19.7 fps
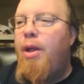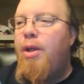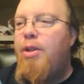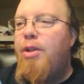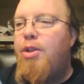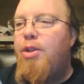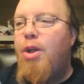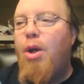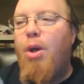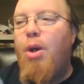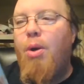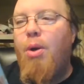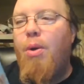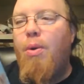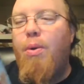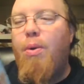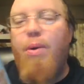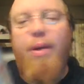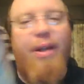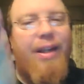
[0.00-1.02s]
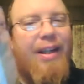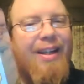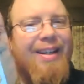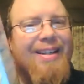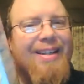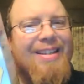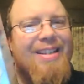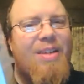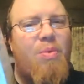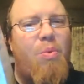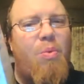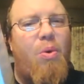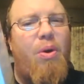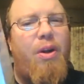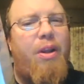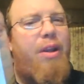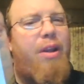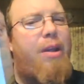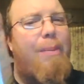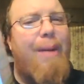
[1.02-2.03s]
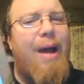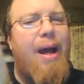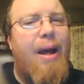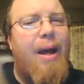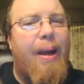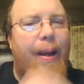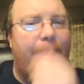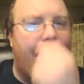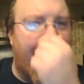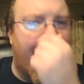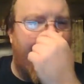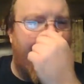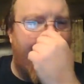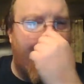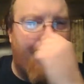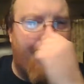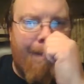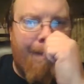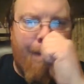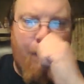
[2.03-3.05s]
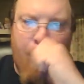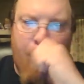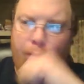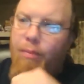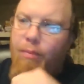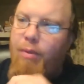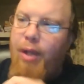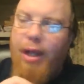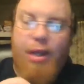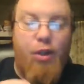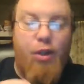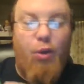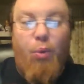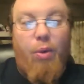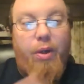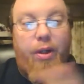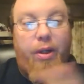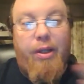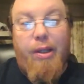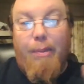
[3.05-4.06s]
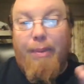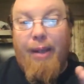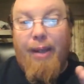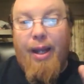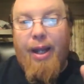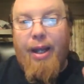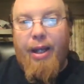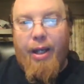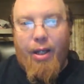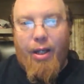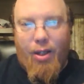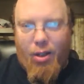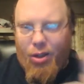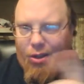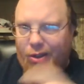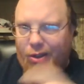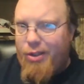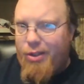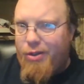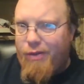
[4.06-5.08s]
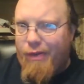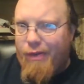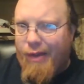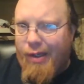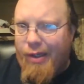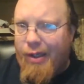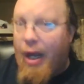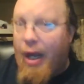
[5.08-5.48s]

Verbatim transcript: so, is it worth the buy? Is it worth the play? Let's find